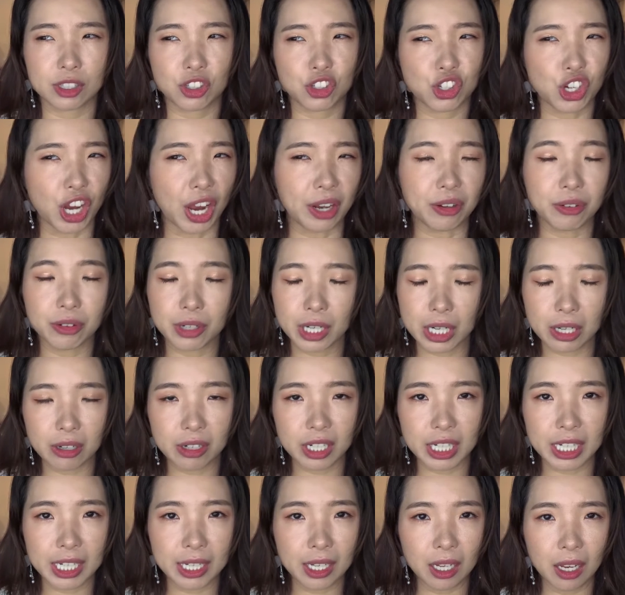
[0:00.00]

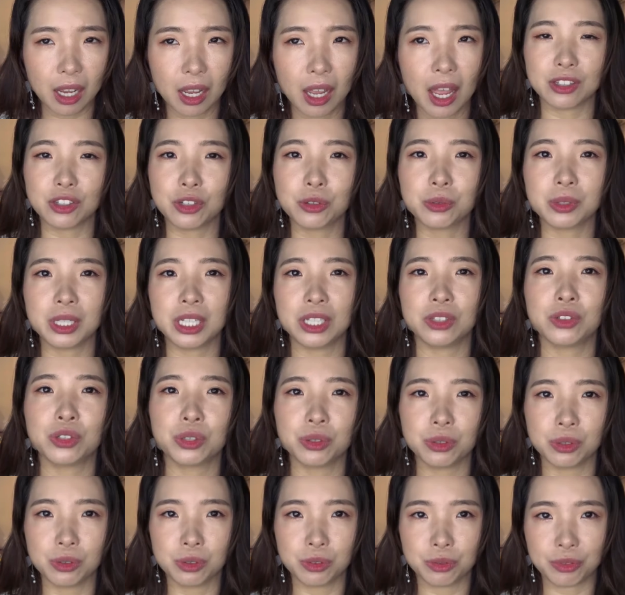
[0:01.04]
January. You need
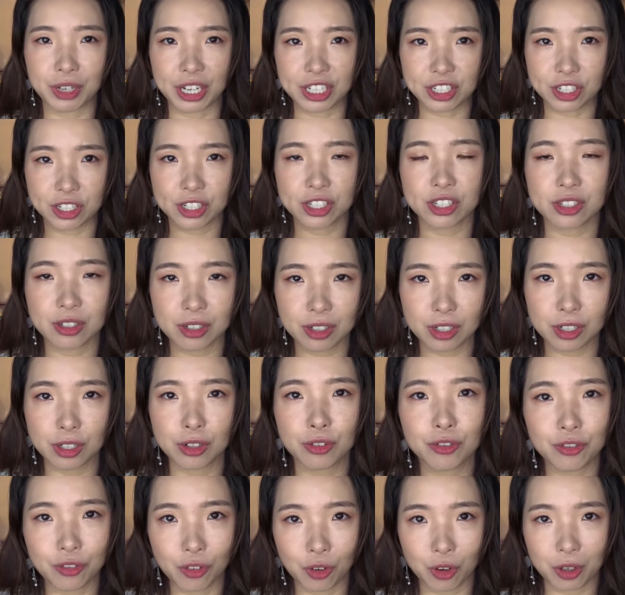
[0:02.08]
to register
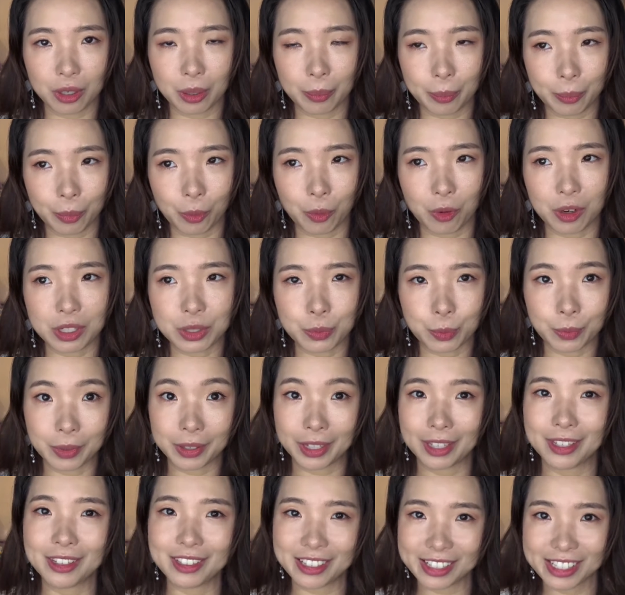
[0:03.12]
for the boards
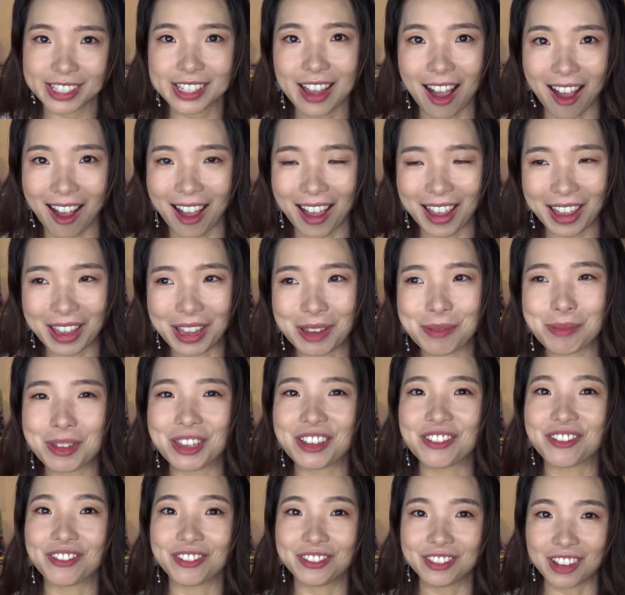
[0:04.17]
within this time.
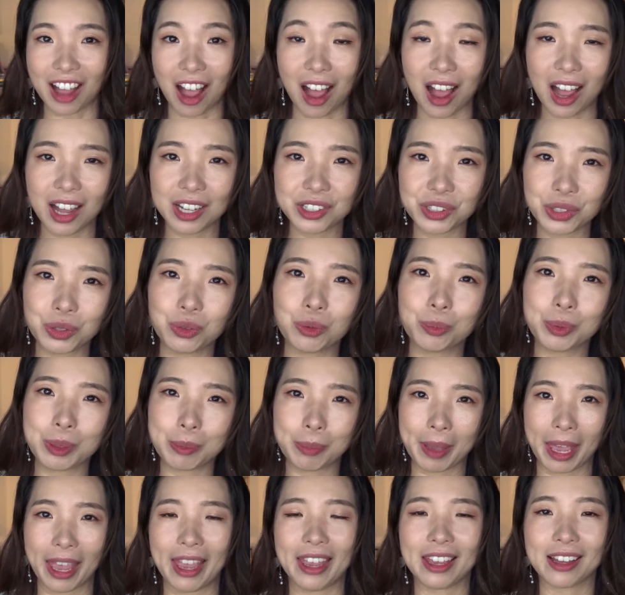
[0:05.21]
If not, you will be
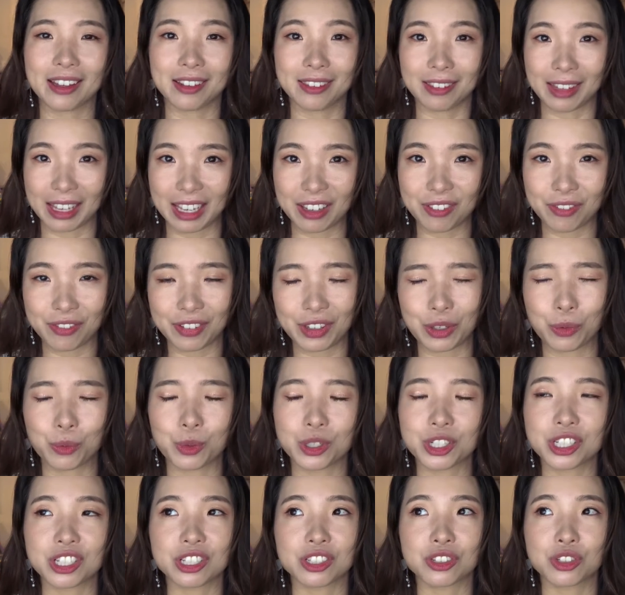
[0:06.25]
paying a late fee,
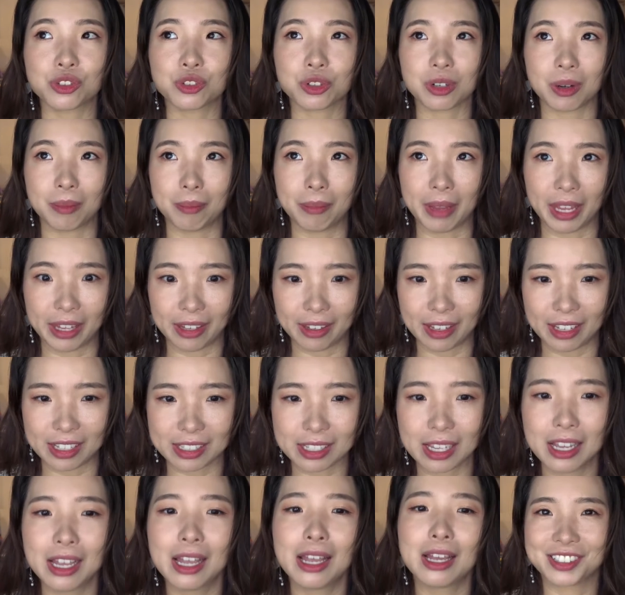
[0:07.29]
which is
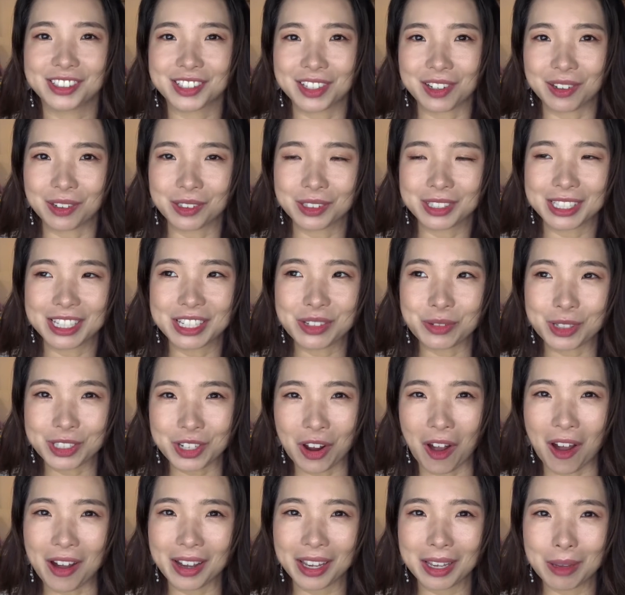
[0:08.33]
tremendous. So, since we're
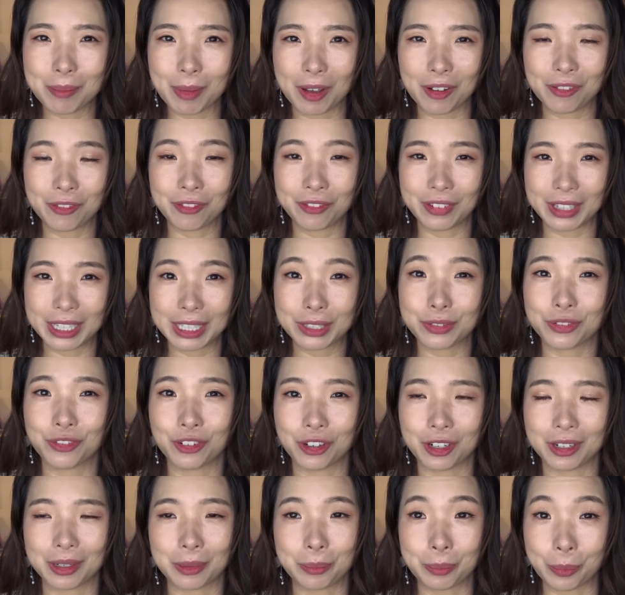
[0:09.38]
talking about fees
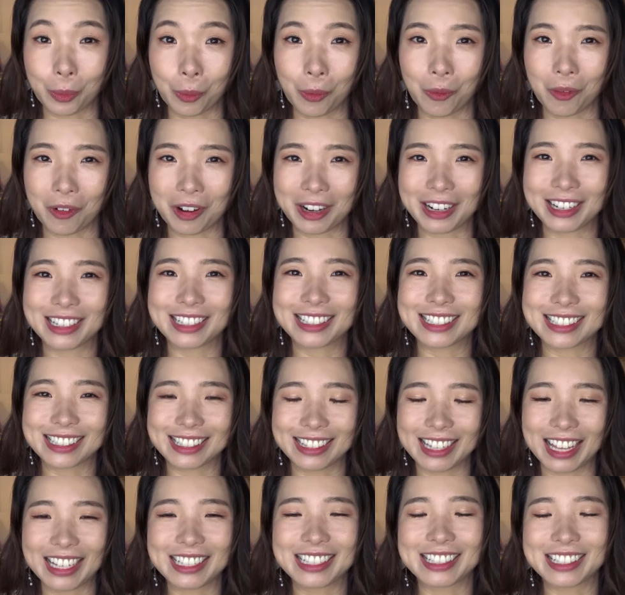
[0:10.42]
for the boards,
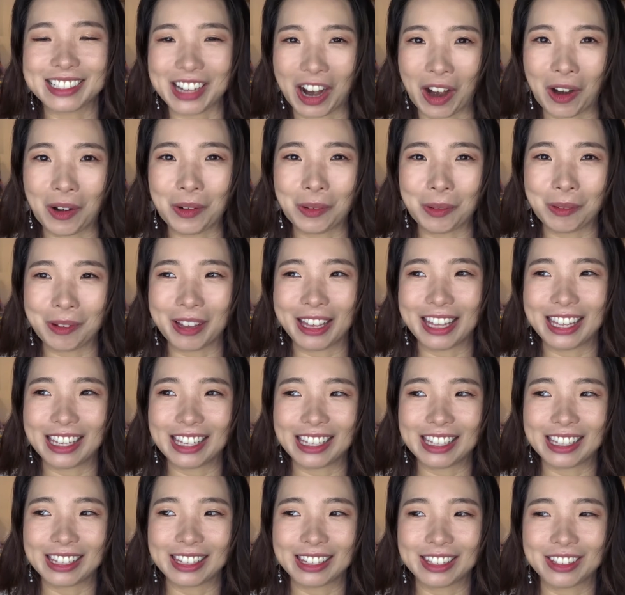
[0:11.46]
let's start
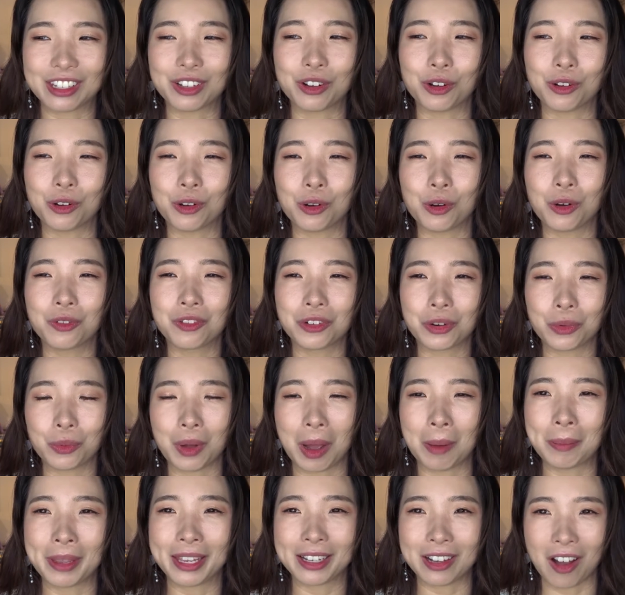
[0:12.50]
with the
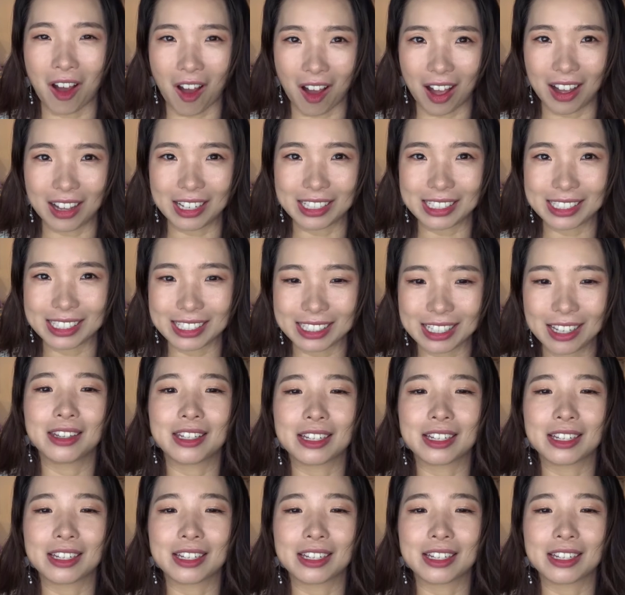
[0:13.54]
overwhelming cost.